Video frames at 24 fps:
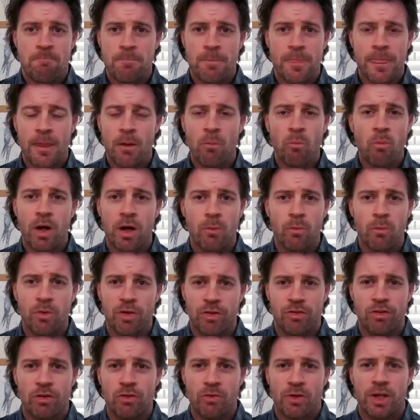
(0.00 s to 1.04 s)
were
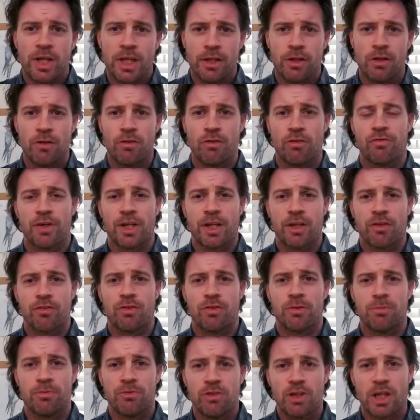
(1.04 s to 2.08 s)
screen use things
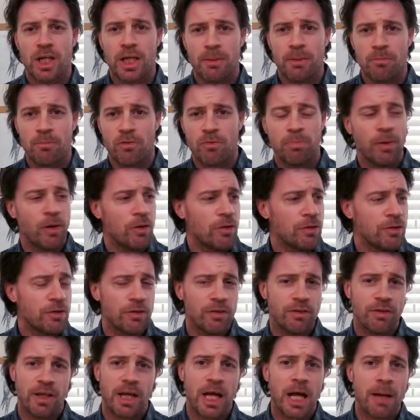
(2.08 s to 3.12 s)
from James Bond,
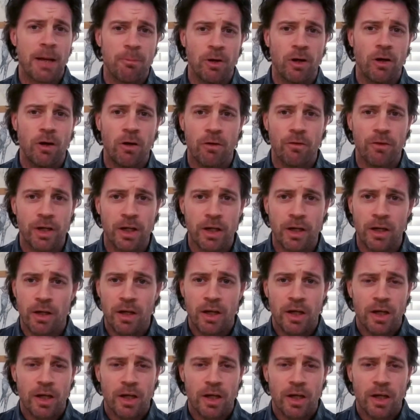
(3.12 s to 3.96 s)
Hammer Horror,